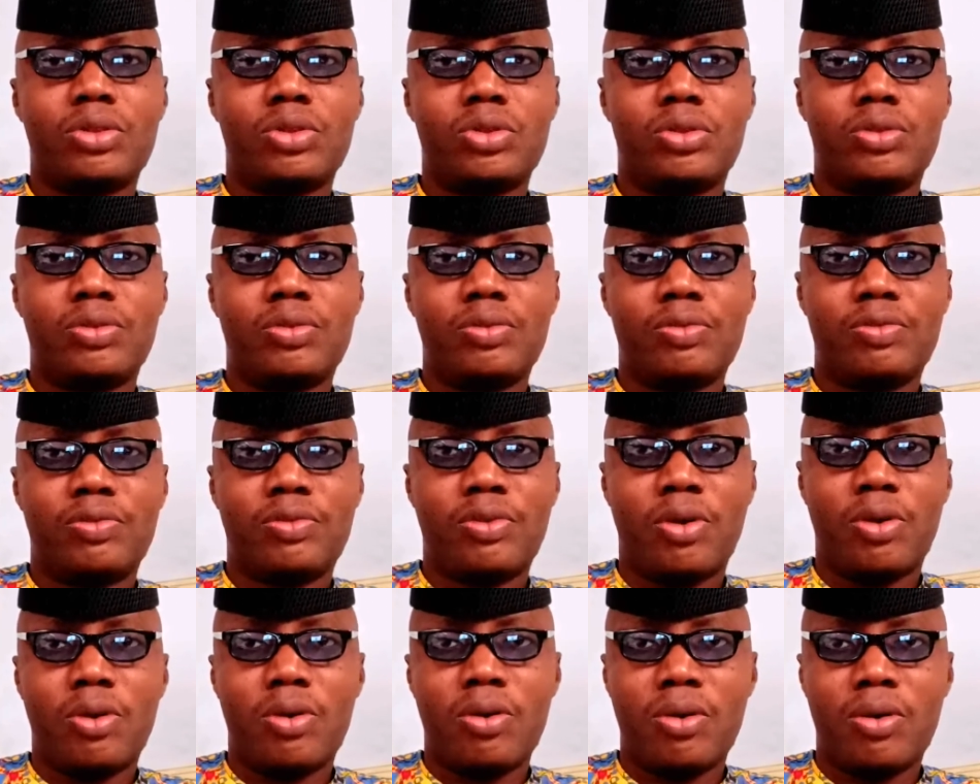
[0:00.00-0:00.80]

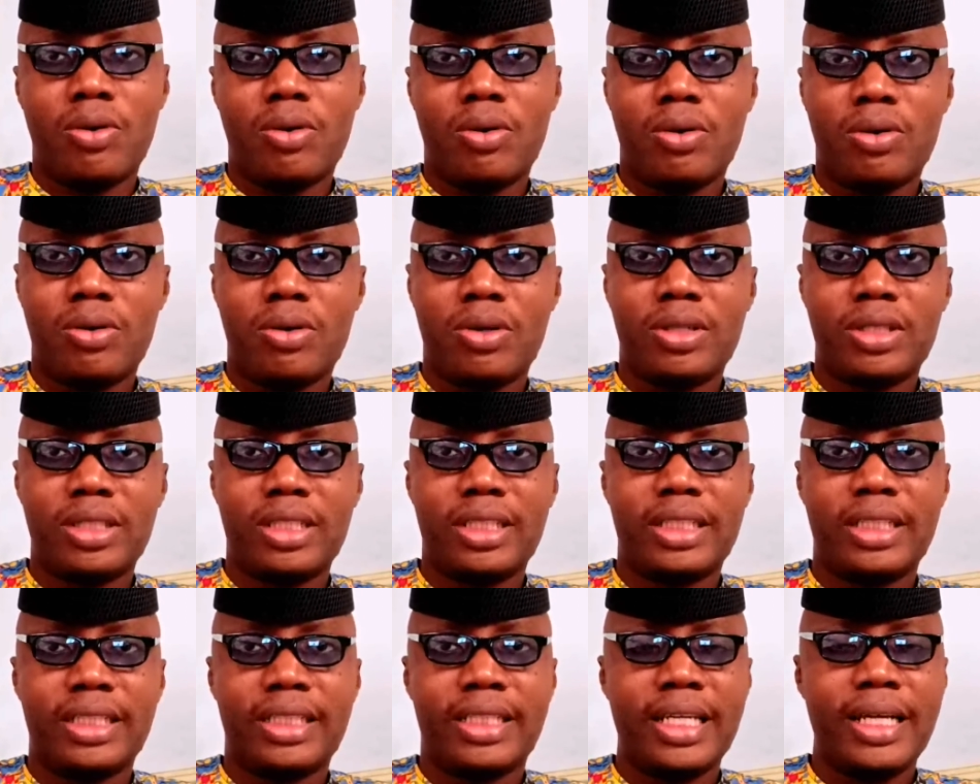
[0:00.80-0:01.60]
for
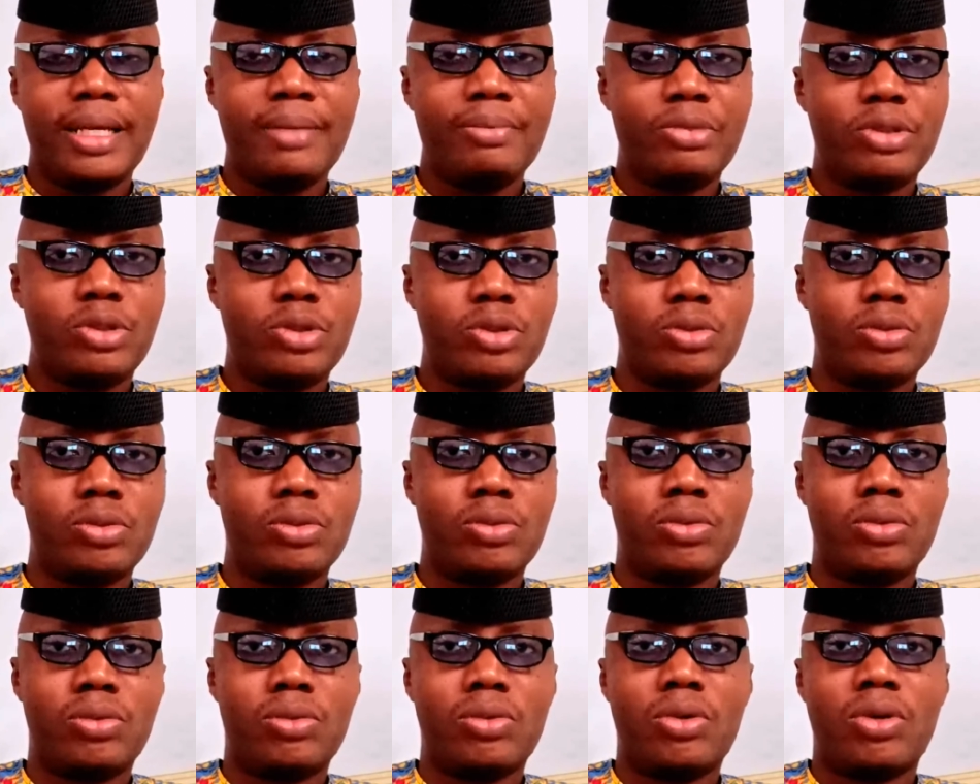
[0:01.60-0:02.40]
them
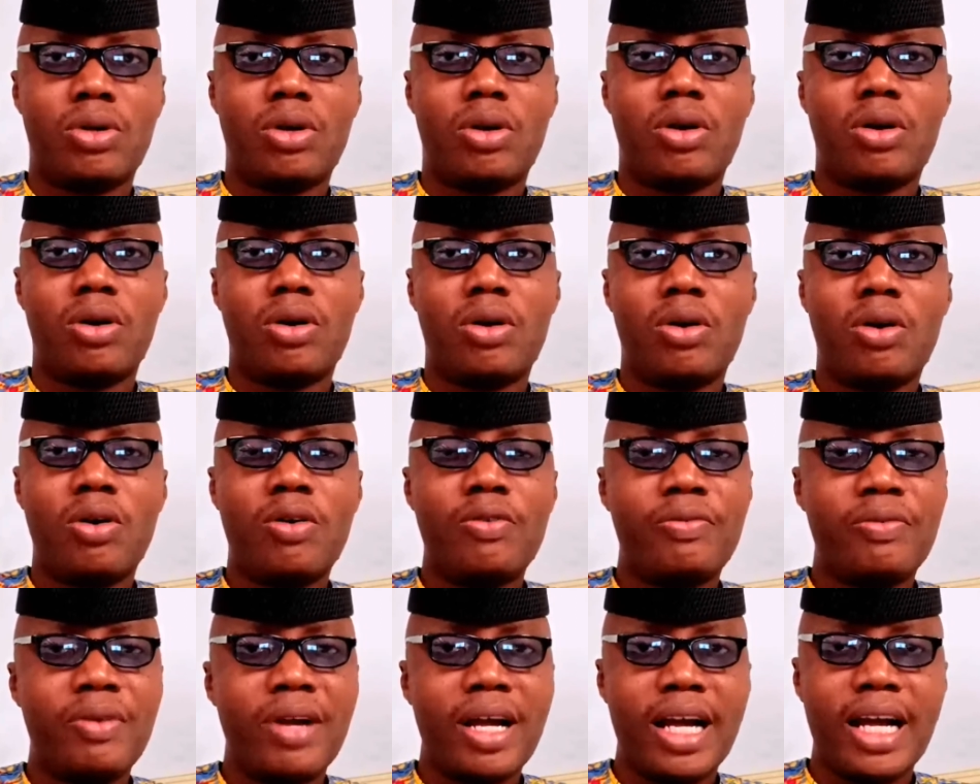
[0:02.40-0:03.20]
to
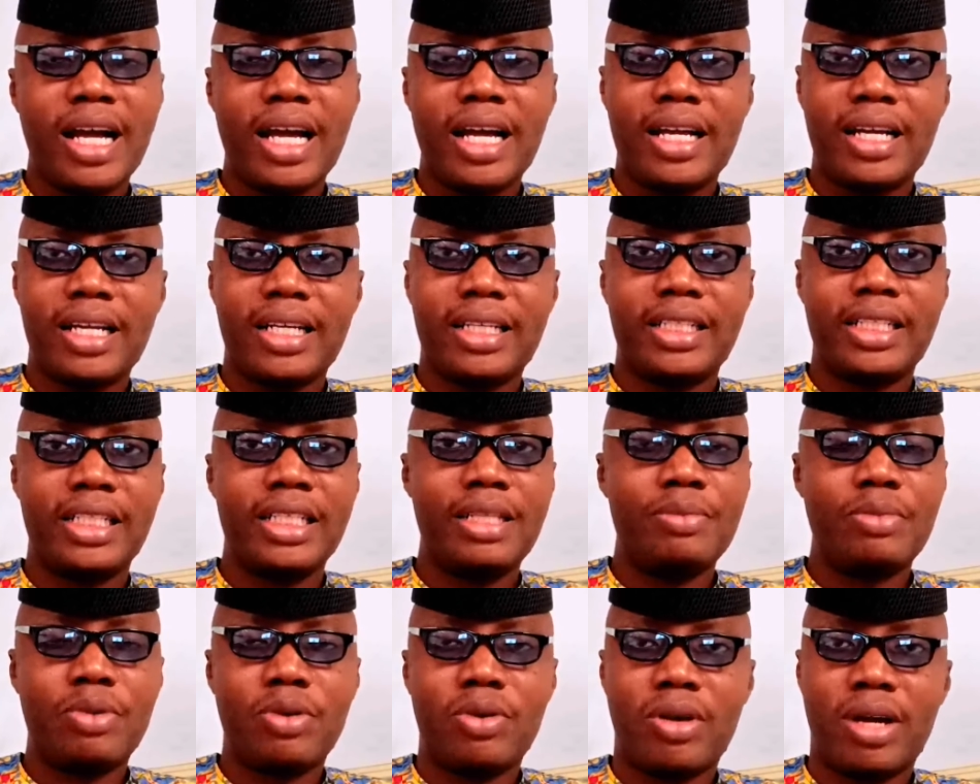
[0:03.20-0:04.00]
offer him
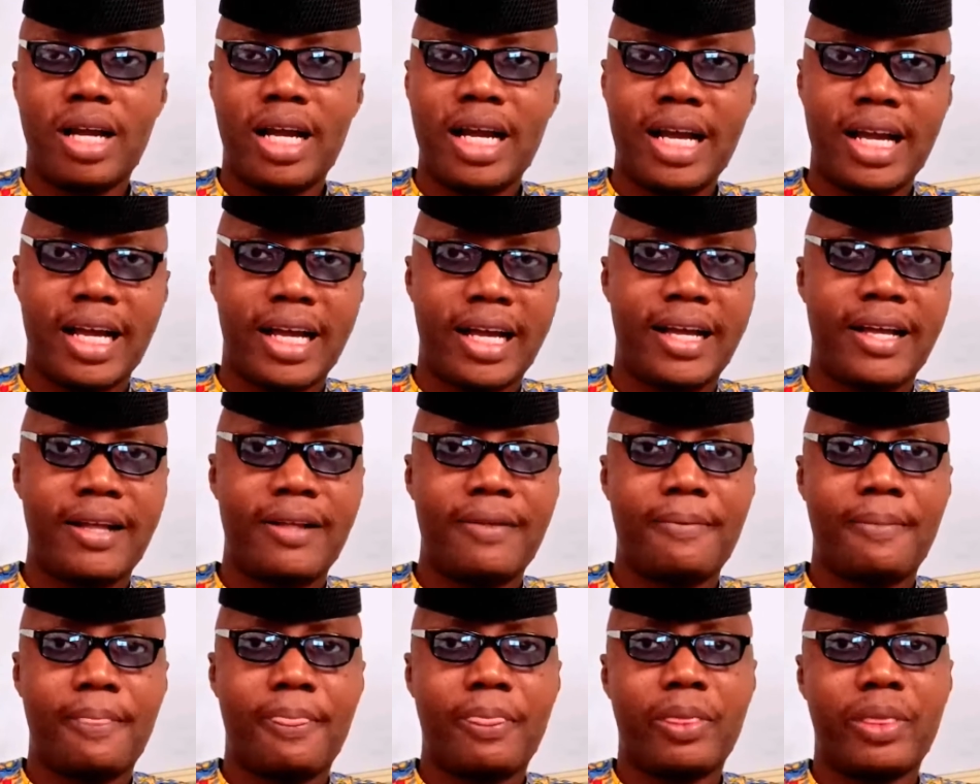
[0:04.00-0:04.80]
or her
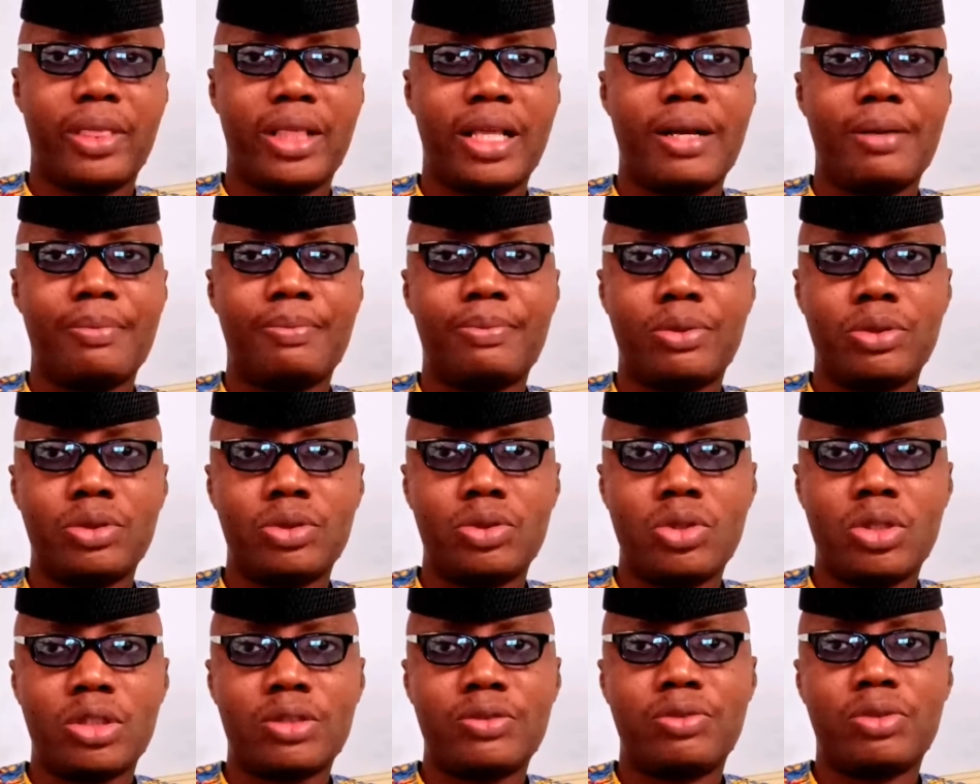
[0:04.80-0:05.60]
their
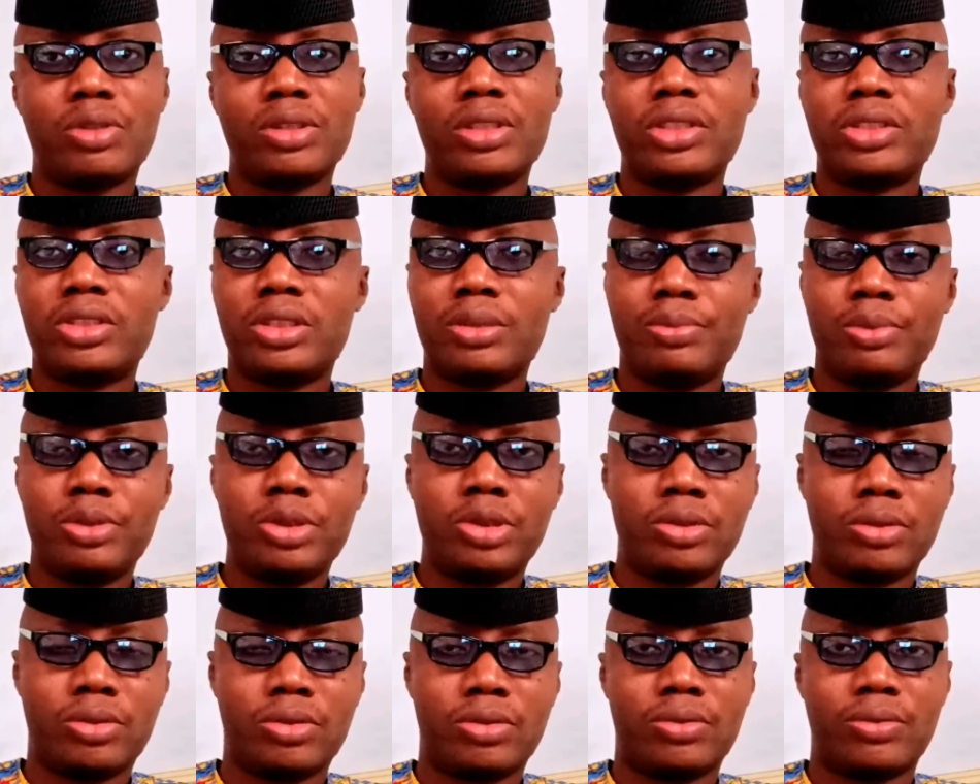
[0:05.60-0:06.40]
product for
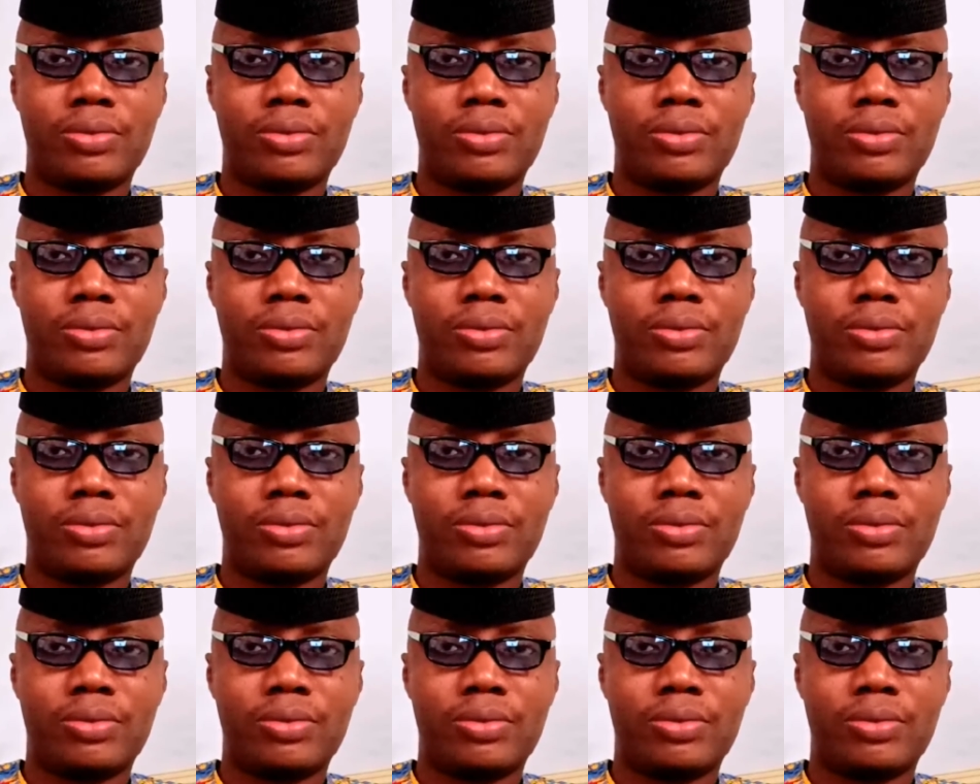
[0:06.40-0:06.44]
distribution,